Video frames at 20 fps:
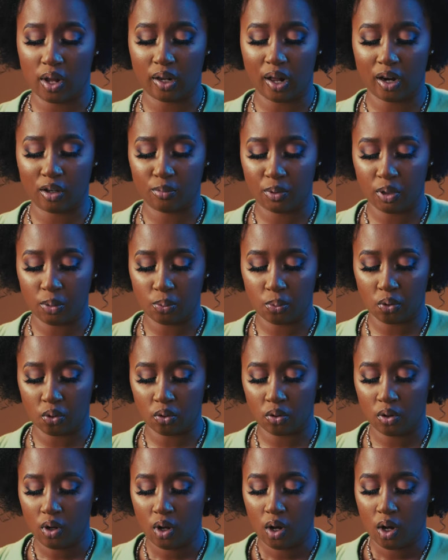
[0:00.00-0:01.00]
A lot of
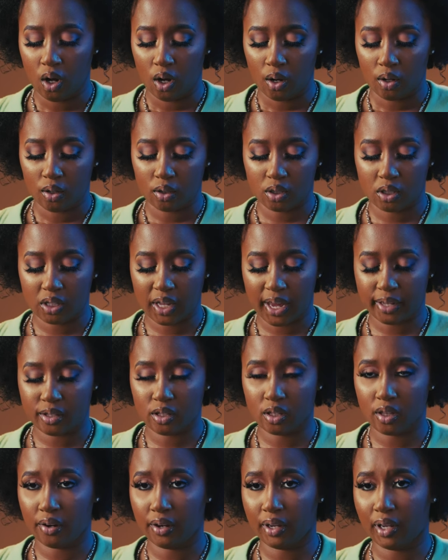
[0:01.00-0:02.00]
people say
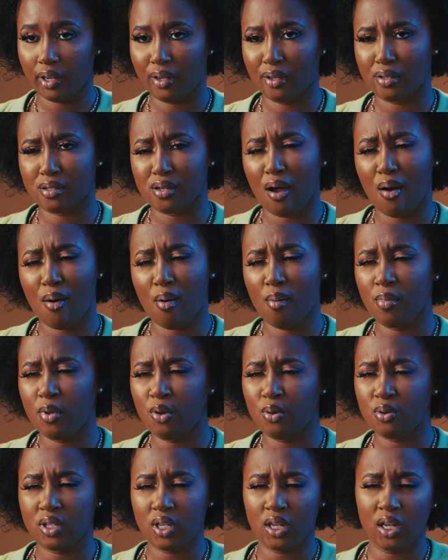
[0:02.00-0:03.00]
to their kids, oh,
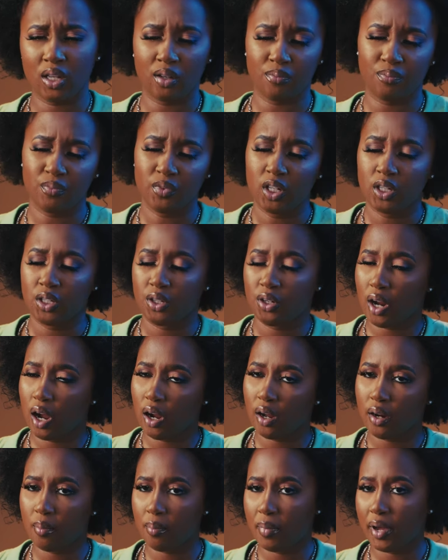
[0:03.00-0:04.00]
music, you're
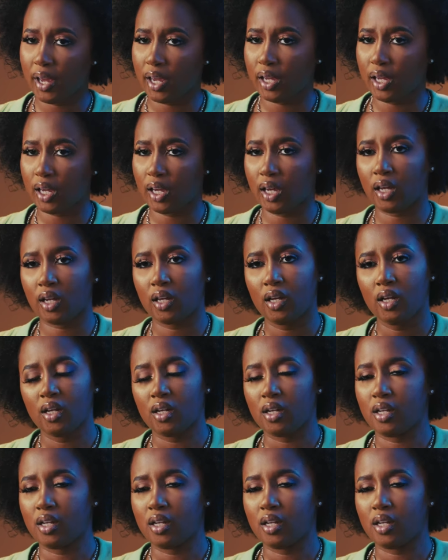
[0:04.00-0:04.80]
not gonna make it.